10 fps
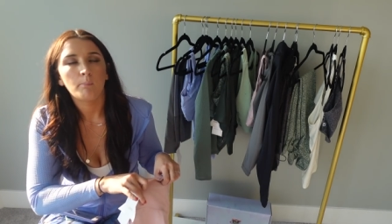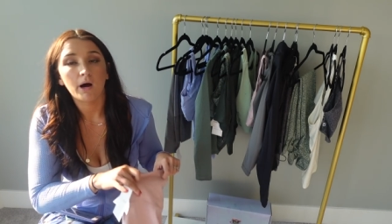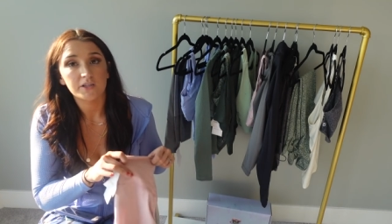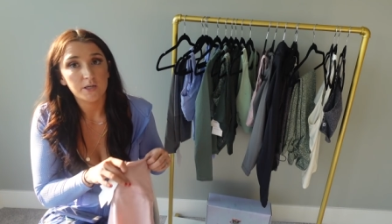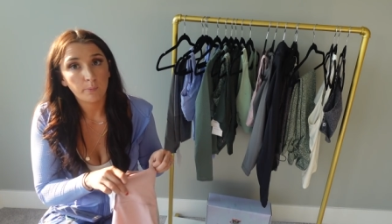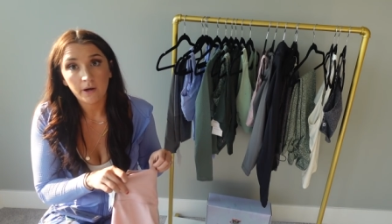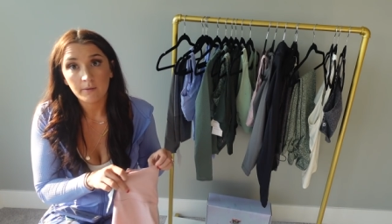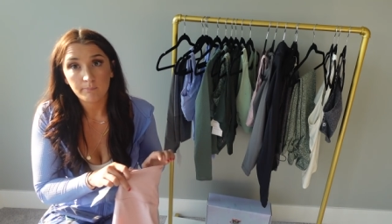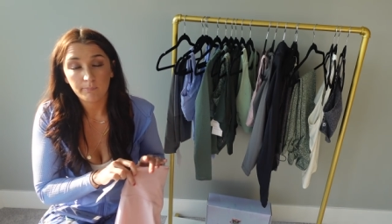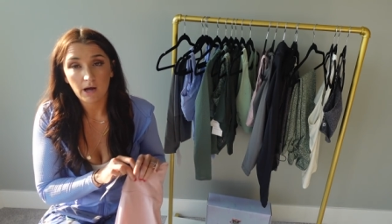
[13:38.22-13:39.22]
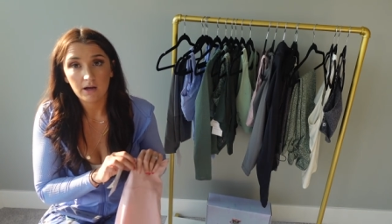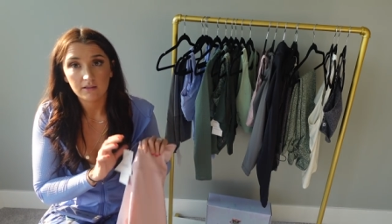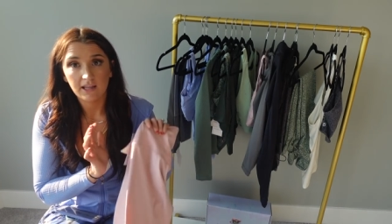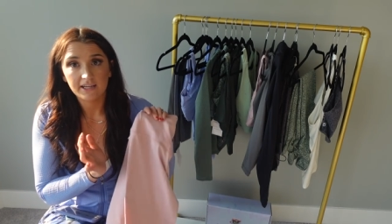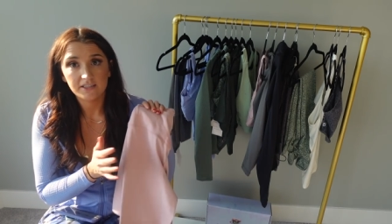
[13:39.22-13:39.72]
Bossy print
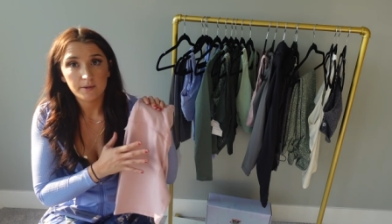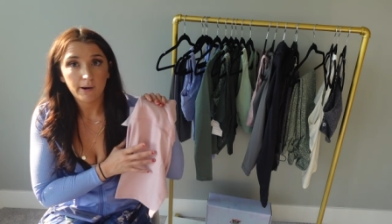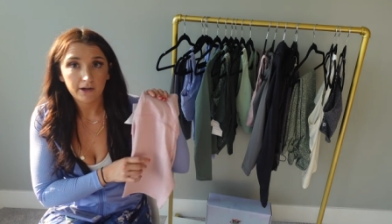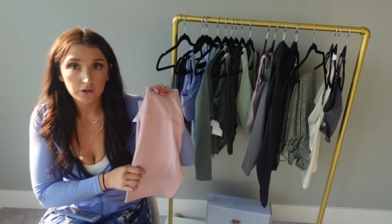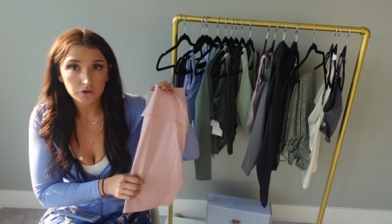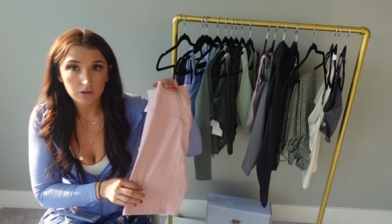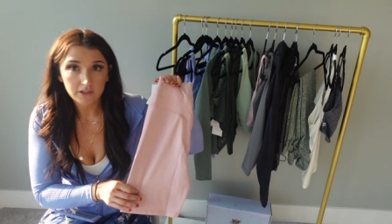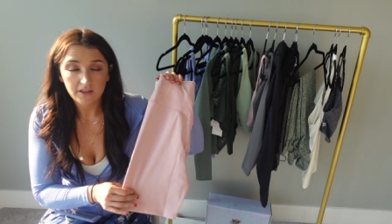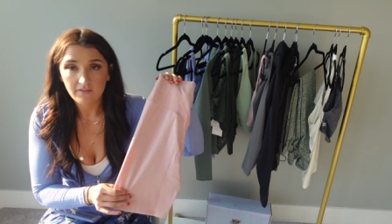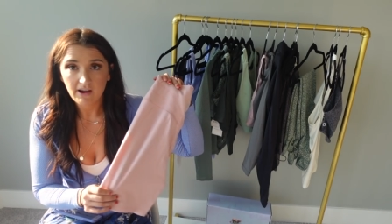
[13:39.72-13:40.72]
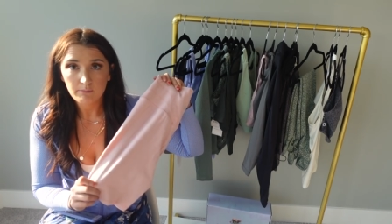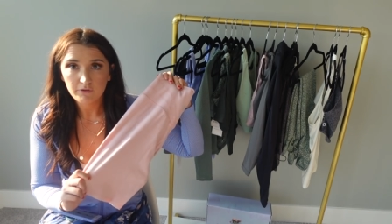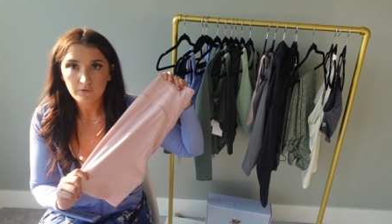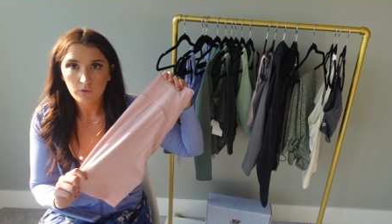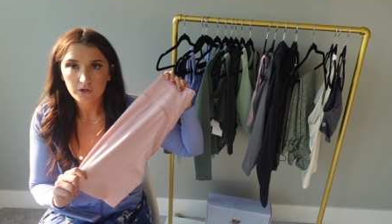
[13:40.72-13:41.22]
Legacy biker short that they've had
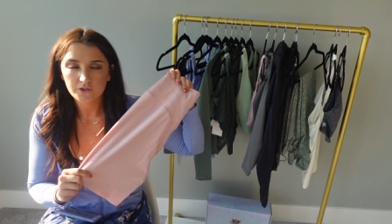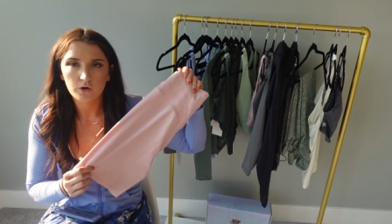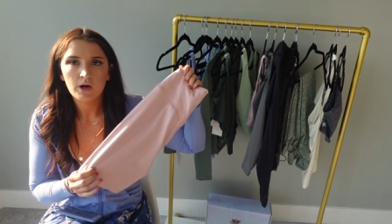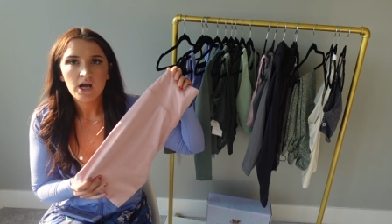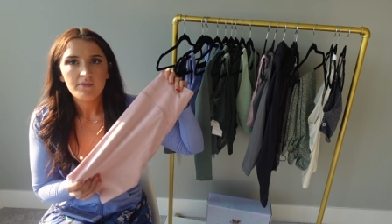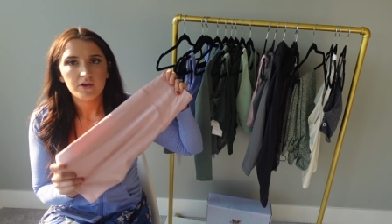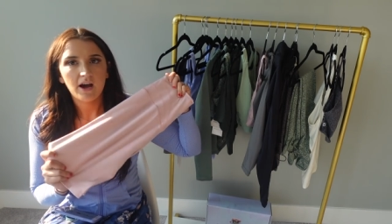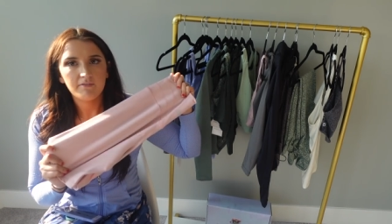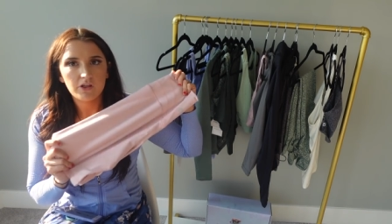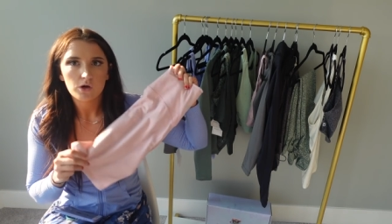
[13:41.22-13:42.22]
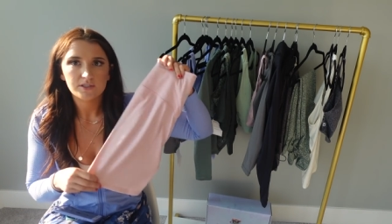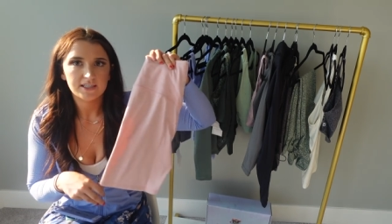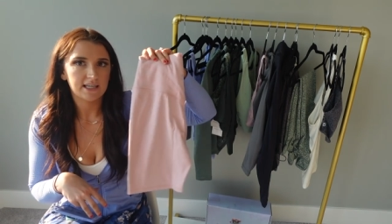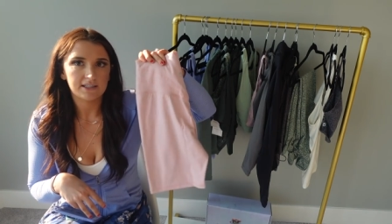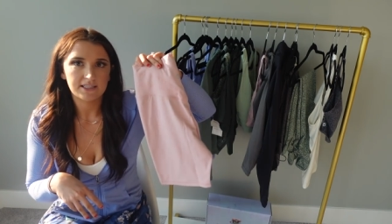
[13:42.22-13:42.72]
before. So if you have those,
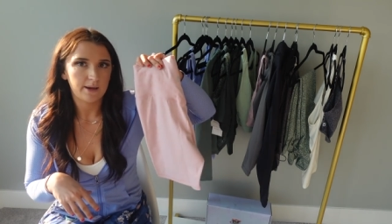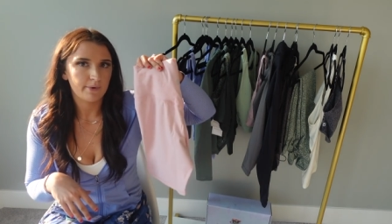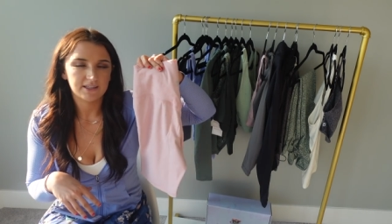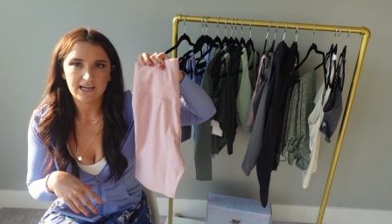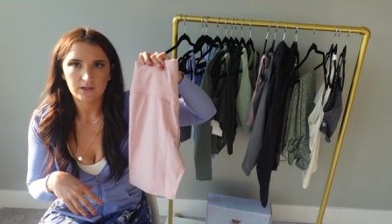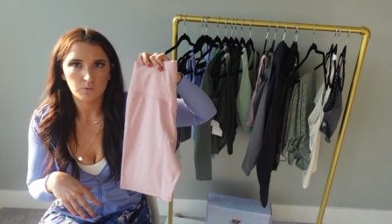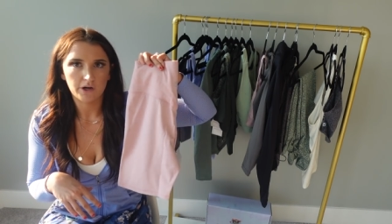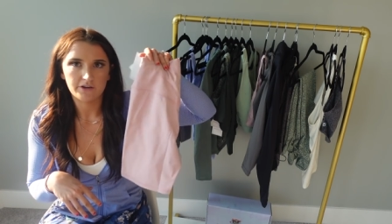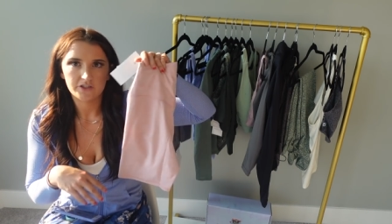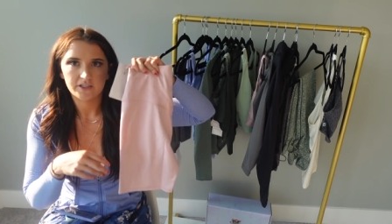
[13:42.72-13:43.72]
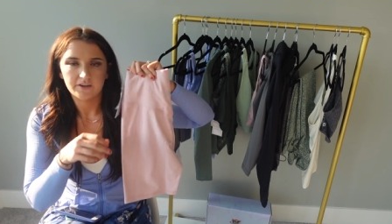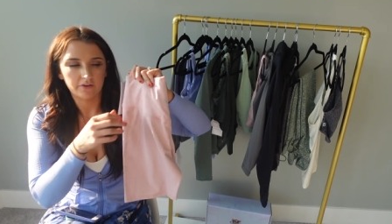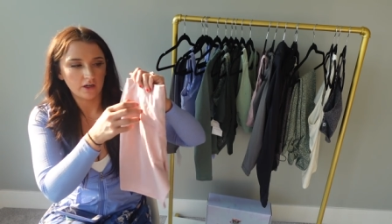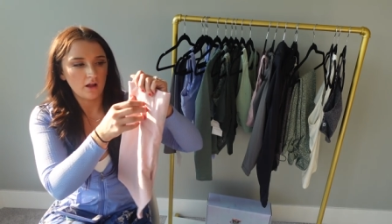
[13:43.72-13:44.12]
it's that same exact one, just a different